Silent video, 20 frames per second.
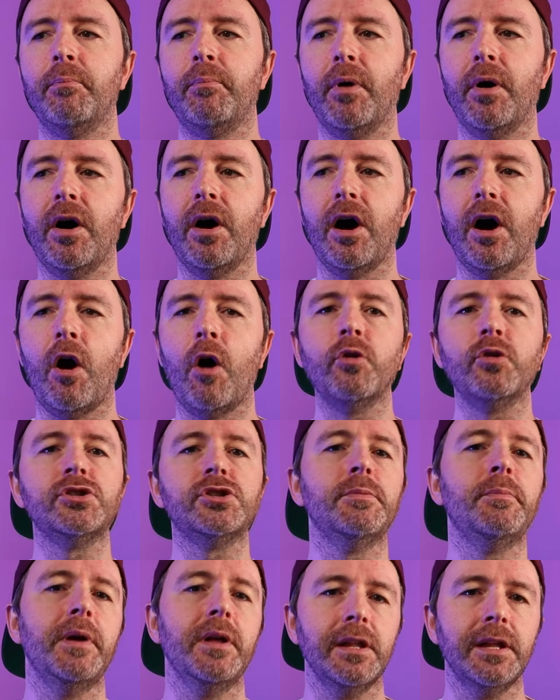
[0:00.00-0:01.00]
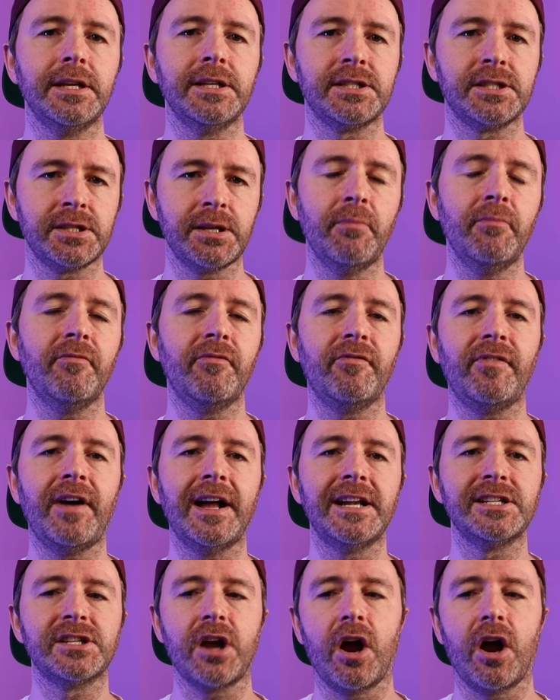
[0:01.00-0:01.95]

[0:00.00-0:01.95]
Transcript: But ultimately, some fans